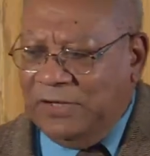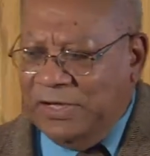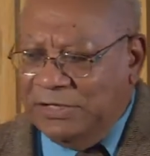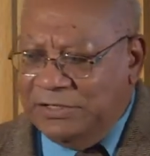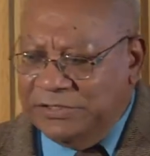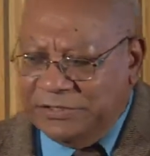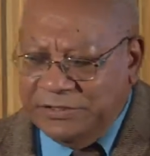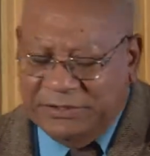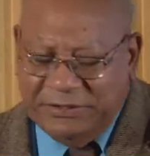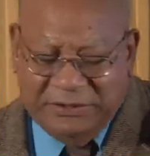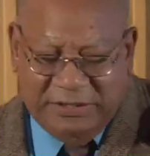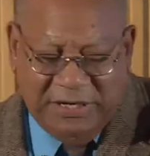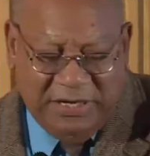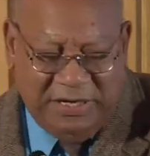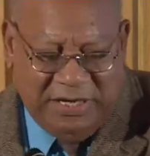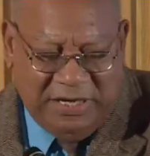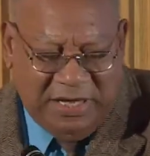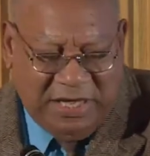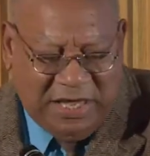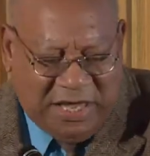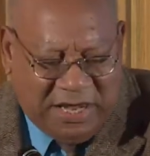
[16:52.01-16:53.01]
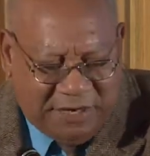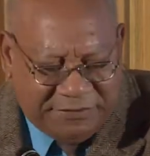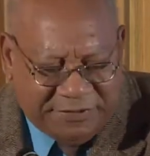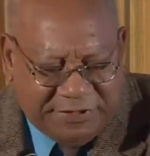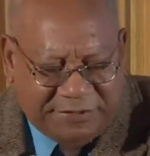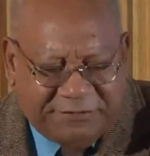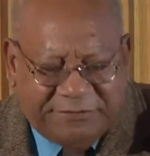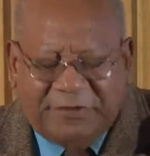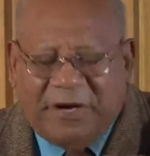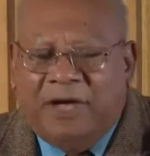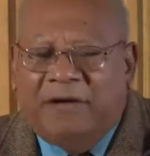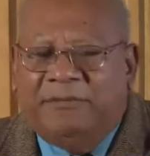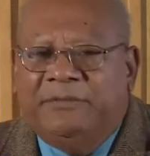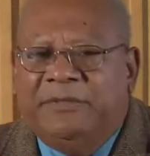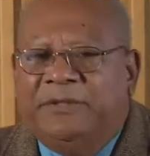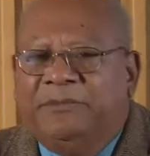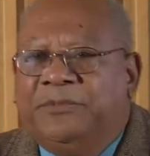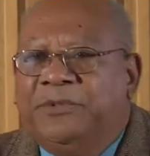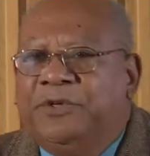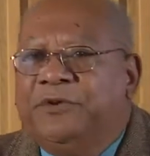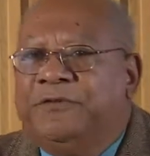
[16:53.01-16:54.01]
So how did
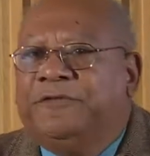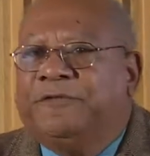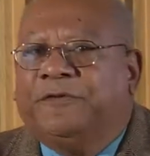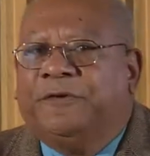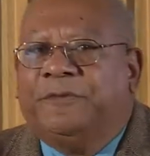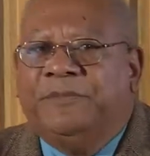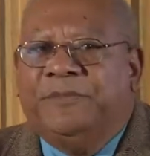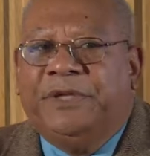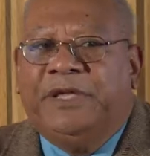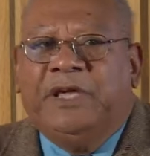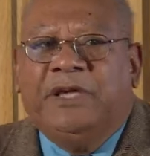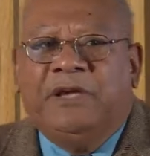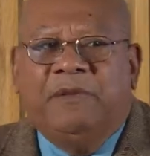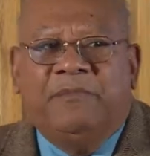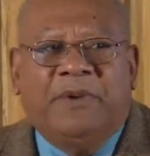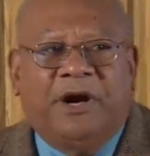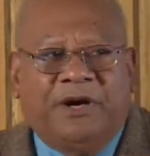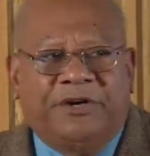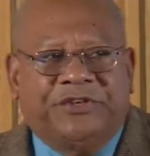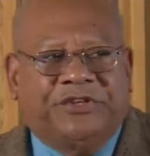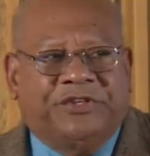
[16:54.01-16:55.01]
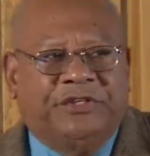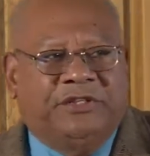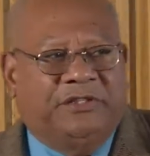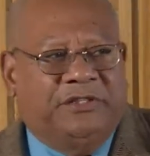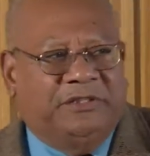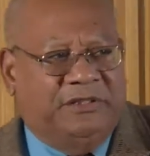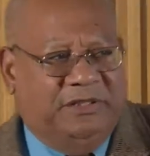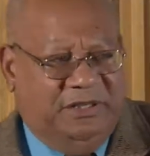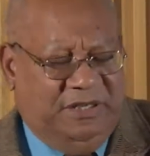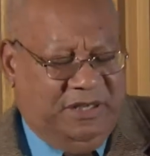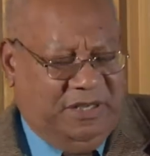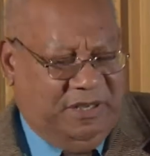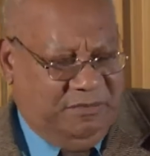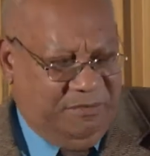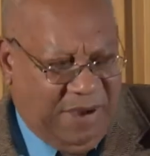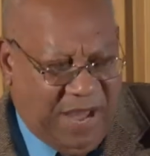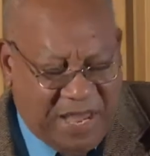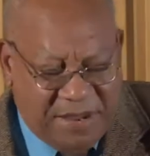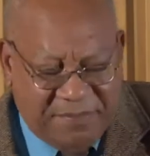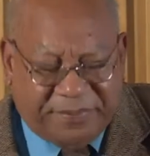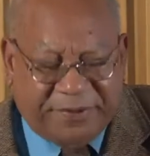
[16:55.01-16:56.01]
rum move from being a marginal
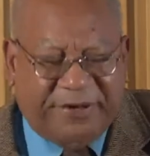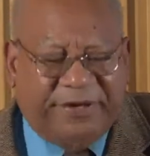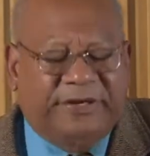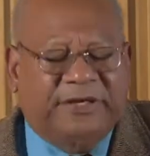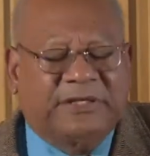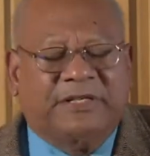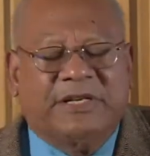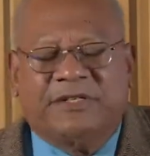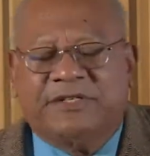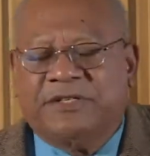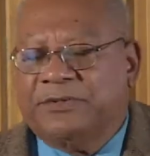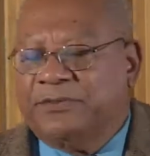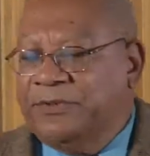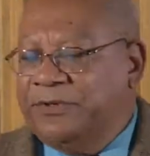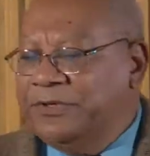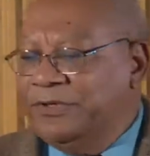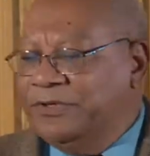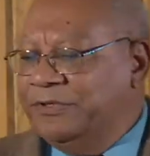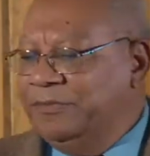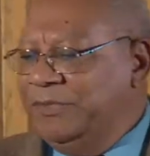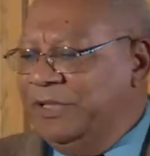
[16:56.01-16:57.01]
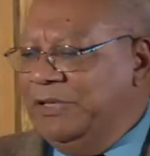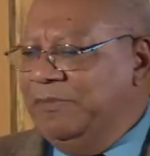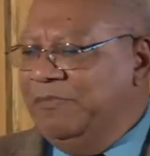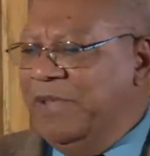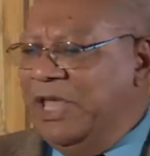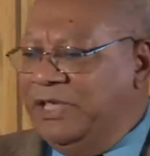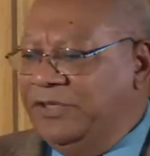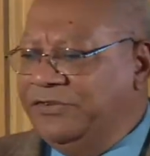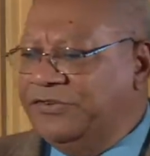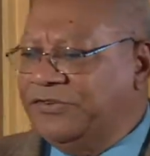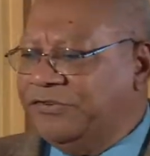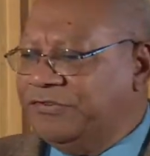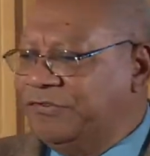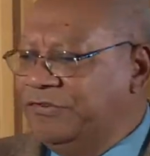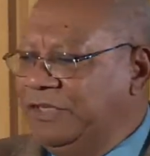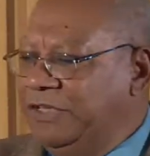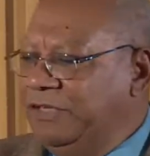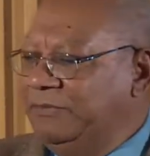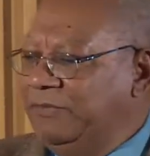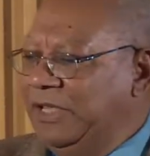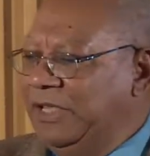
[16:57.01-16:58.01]
byproduct, as it were, to be
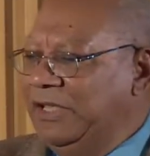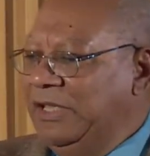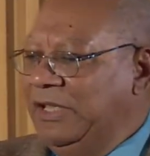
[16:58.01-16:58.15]
mainstream?